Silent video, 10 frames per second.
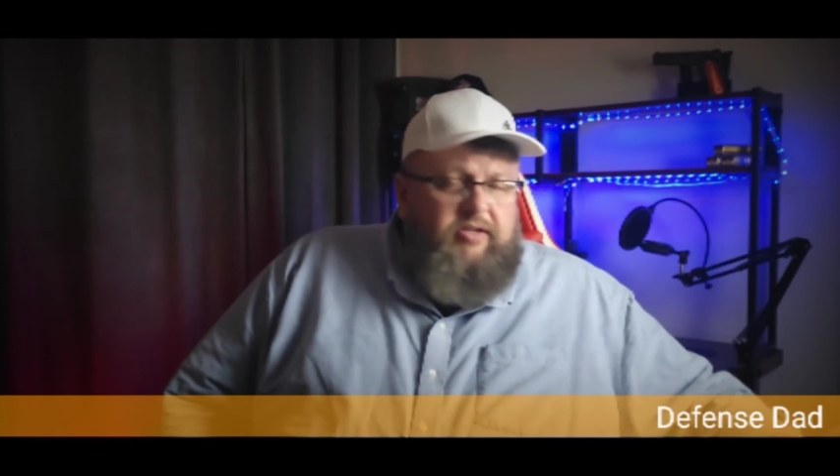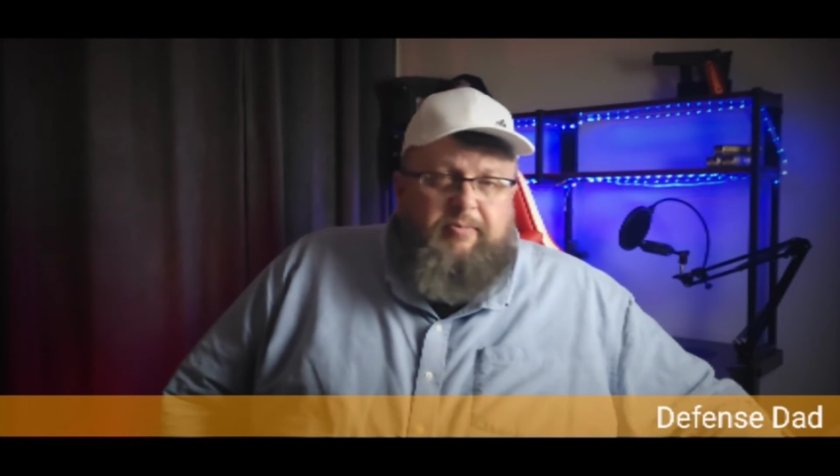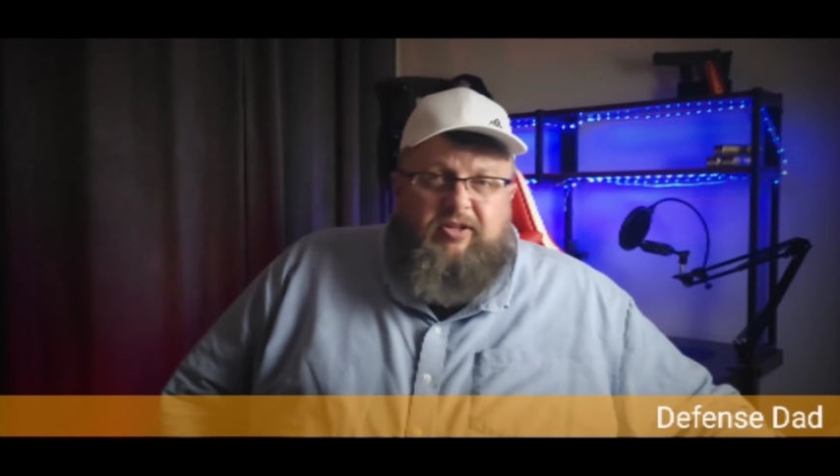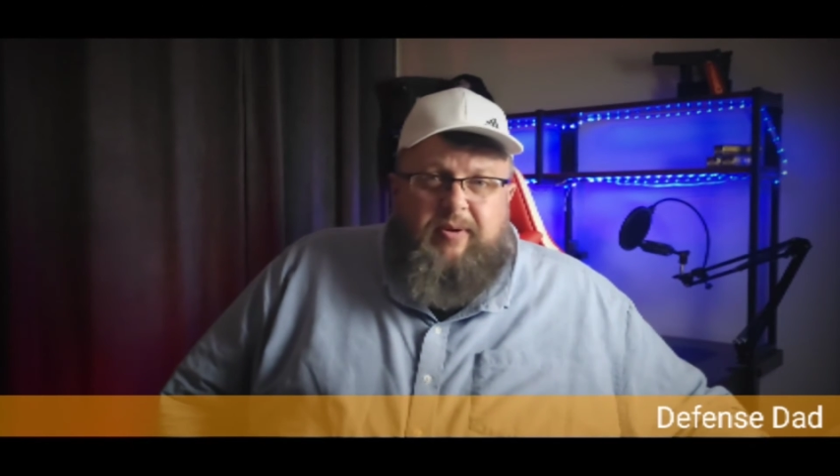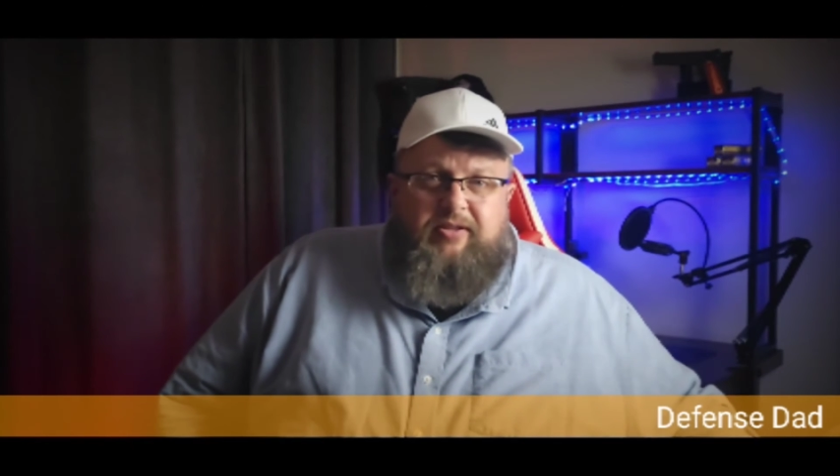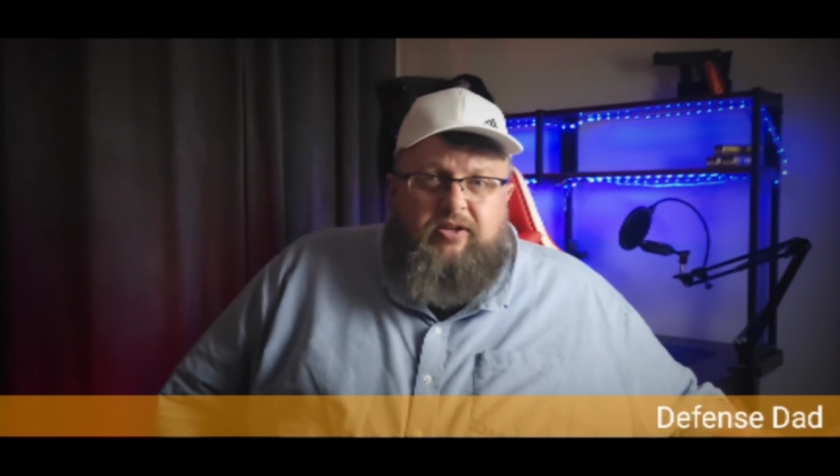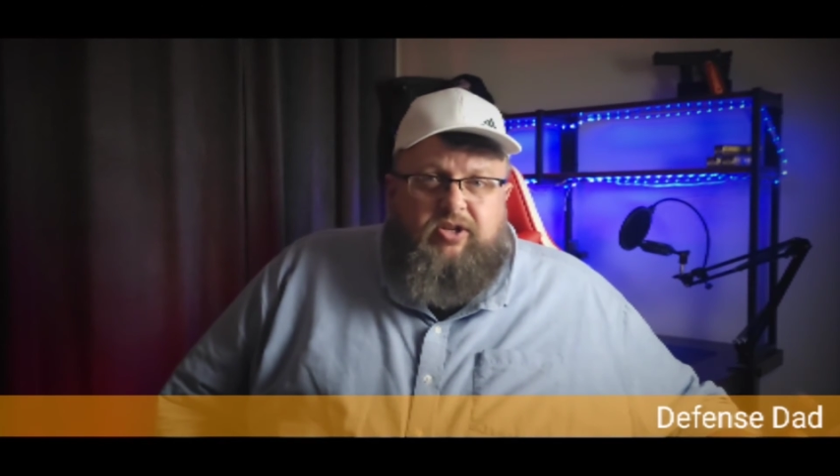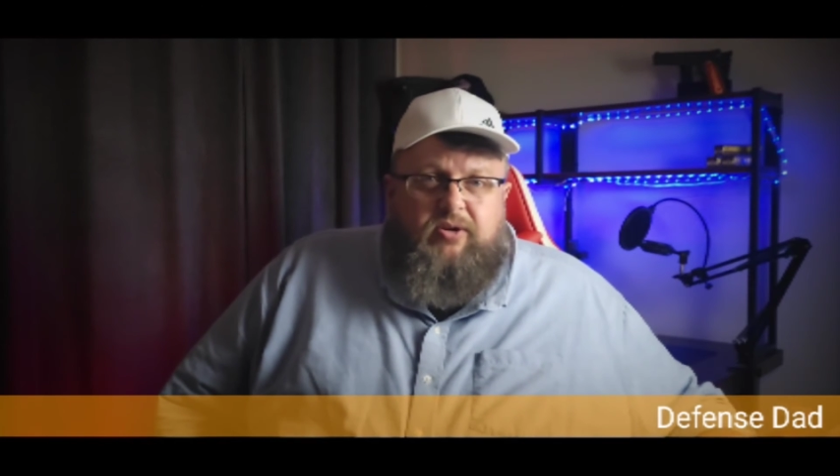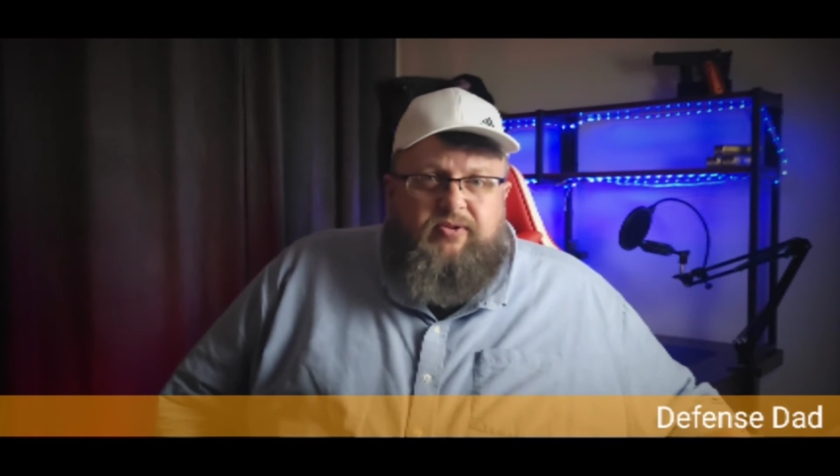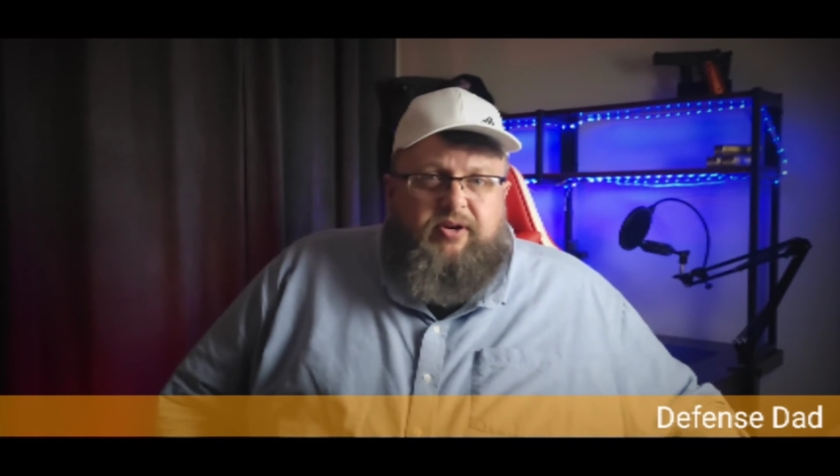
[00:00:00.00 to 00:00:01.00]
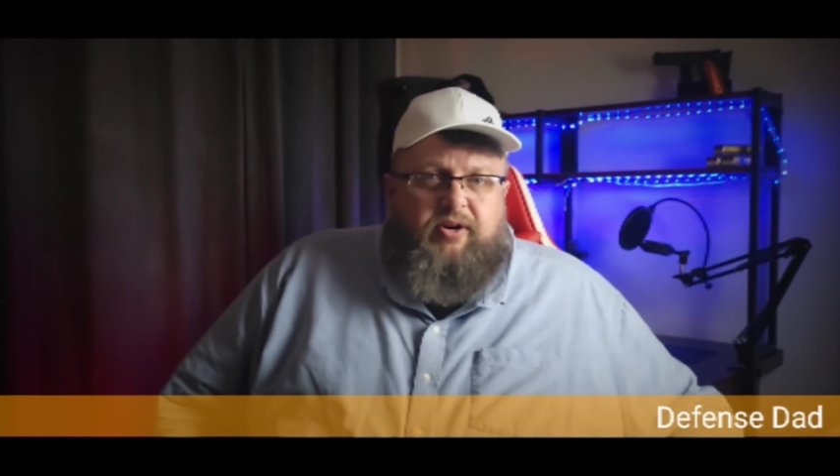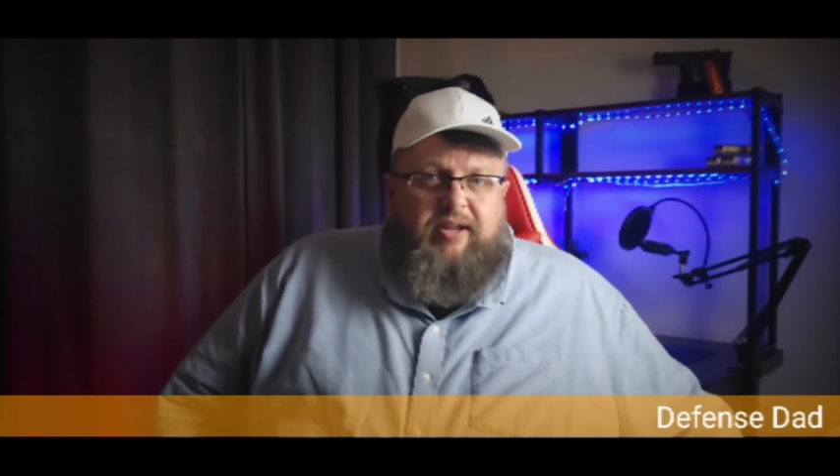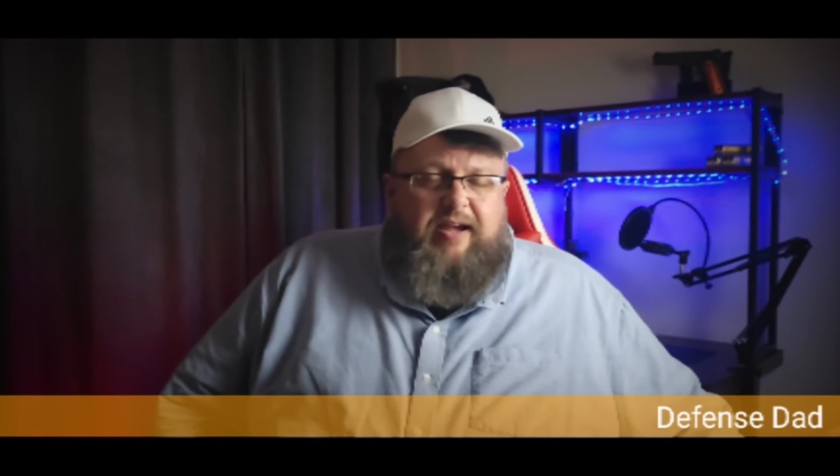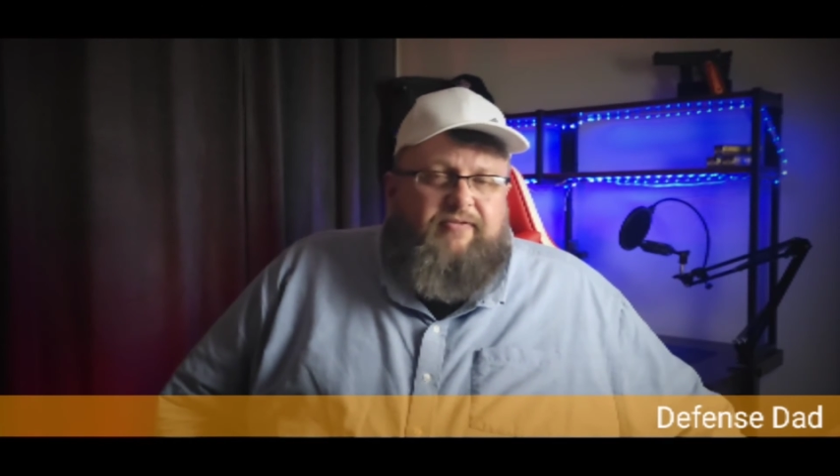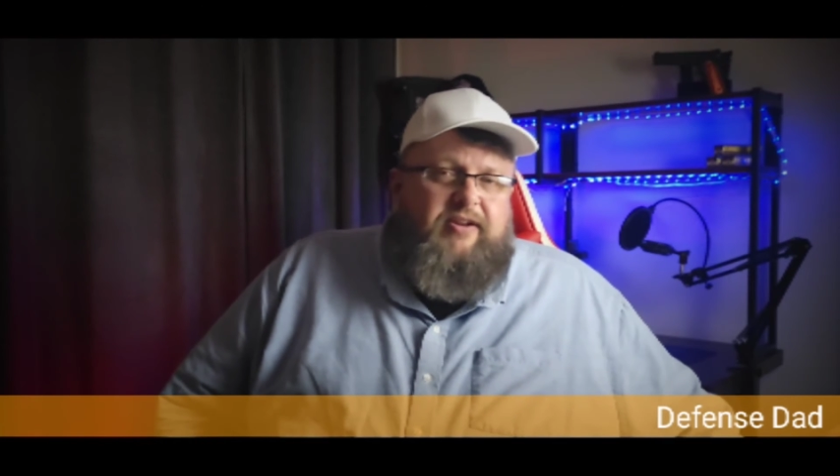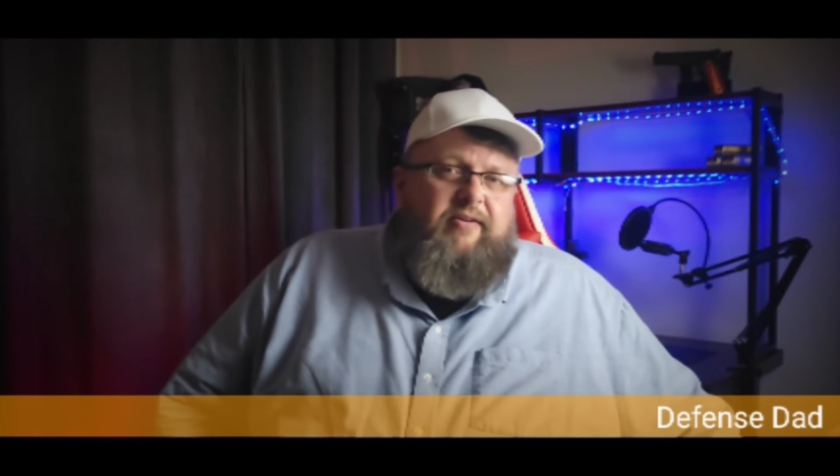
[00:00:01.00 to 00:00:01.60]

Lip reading: Between the two that are left,